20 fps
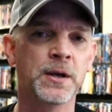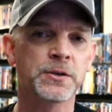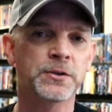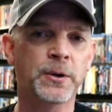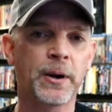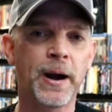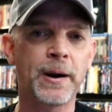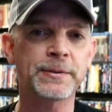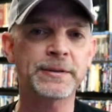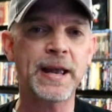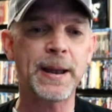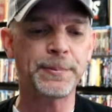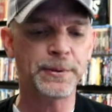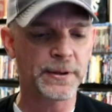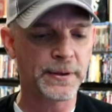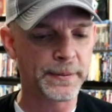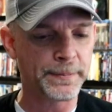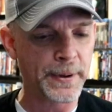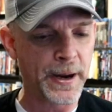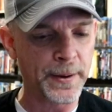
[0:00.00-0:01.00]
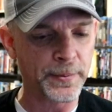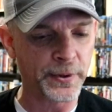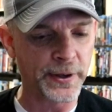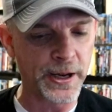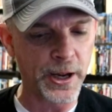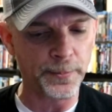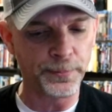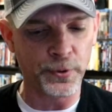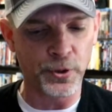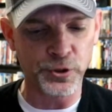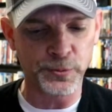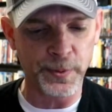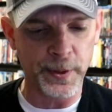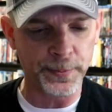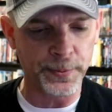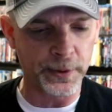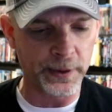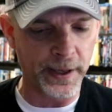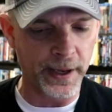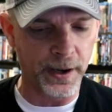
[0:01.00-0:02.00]
So I was happy to be able to help those
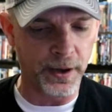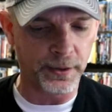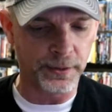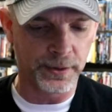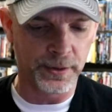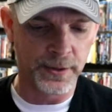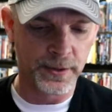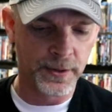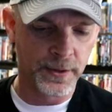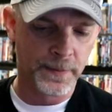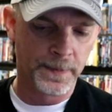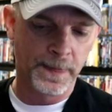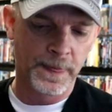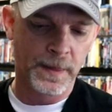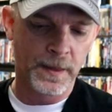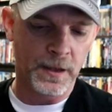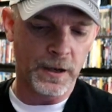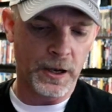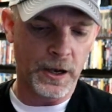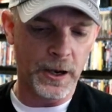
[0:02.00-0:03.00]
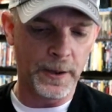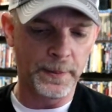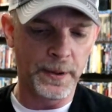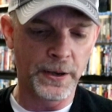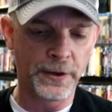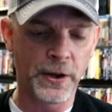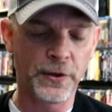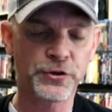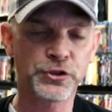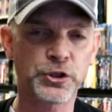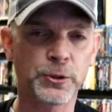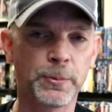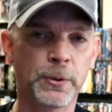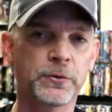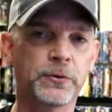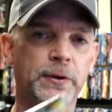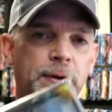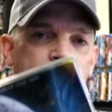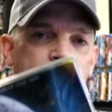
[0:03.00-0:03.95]
people out. Um, another steelbook